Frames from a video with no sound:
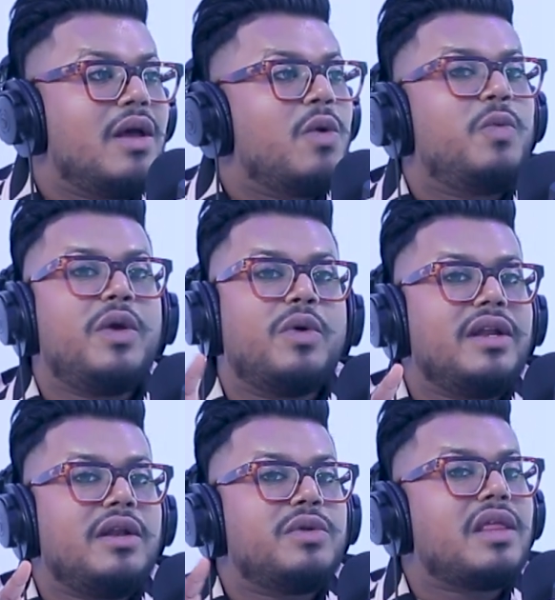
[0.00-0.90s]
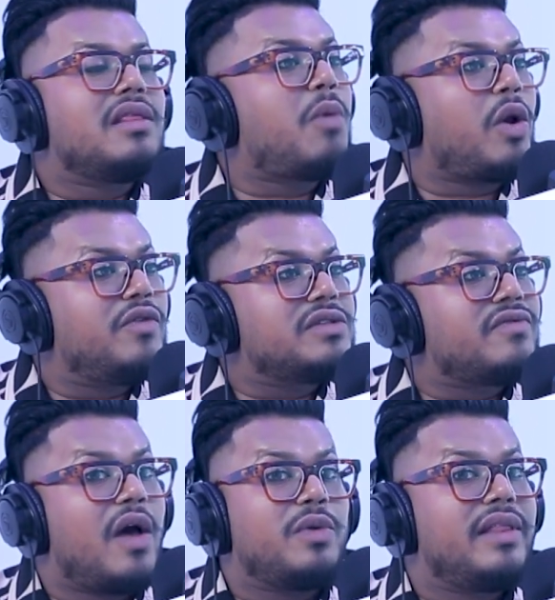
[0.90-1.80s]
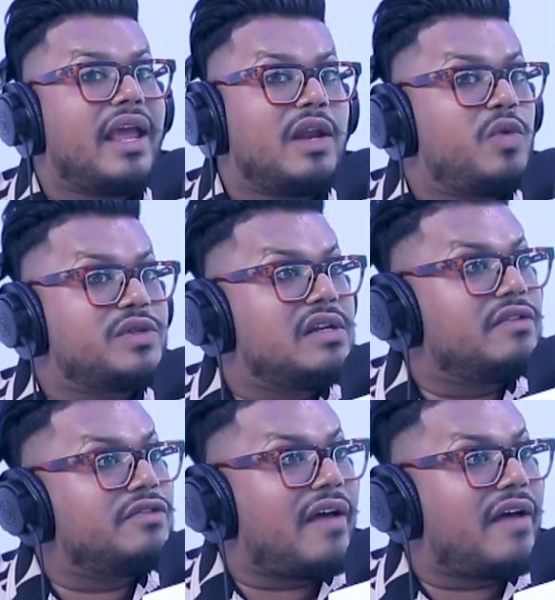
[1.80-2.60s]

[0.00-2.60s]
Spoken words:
We only know that the body was found, the head was never found.